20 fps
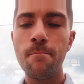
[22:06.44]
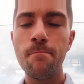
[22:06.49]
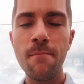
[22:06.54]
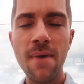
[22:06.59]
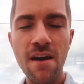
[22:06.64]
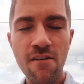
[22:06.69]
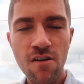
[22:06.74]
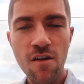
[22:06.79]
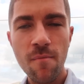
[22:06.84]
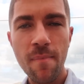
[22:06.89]

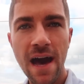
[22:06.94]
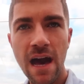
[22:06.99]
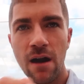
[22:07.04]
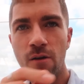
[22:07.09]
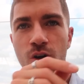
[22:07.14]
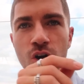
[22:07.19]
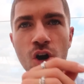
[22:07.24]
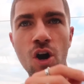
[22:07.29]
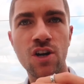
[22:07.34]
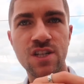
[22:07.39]
Mirabeau
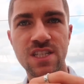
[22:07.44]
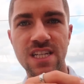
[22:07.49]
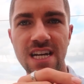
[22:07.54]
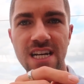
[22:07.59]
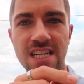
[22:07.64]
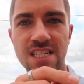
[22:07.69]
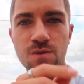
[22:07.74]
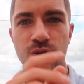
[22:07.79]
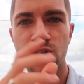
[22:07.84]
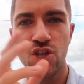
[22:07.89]

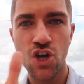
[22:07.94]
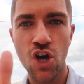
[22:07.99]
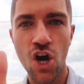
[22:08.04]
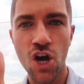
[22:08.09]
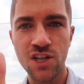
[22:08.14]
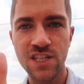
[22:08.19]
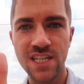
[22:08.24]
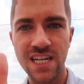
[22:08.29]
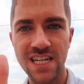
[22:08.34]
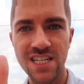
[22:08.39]
cocktails, which are
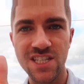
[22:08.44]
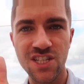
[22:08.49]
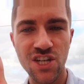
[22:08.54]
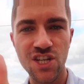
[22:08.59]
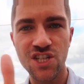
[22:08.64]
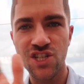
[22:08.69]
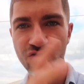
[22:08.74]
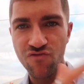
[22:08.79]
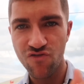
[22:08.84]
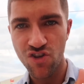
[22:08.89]
cocktails
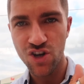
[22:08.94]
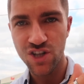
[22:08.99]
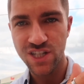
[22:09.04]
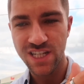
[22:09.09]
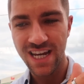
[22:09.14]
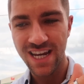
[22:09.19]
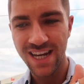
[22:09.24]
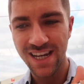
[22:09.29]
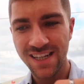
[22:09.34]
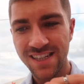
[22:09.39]
using
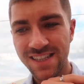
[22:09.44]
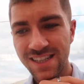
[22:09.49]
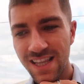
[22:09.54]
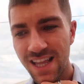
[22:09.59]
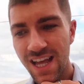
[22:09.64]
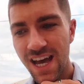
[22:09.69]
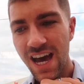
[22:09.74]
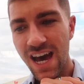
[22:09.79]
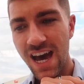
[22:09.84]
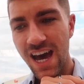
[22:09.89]
rosé.
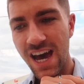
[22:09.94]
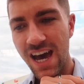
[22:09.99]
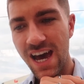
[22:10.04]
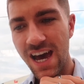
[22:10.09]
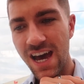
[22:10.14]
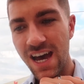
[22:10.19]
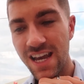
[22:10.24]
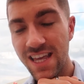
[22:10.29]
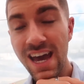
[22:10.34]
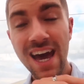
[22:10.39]

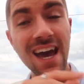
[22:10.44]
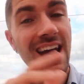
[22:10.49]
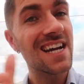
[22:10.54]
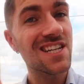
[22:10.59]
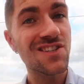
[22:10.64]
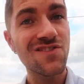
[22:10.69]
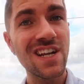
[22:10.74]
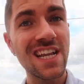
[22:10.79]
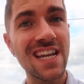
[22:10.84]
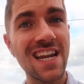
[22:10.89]
Yeah,
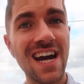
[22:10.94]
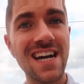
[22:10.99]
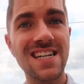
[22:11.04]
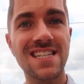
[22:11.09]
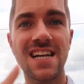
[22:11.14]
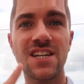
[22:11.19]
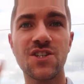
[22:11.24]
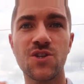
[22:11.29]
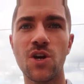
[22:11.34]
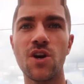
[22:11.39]
it's really nice.
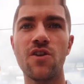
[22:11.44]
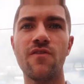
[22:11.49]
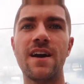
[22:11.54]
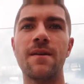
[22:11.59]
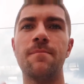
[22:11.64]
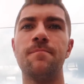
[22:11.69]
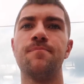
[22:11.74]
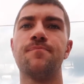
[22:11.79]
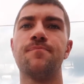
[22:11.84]
I'll show you around.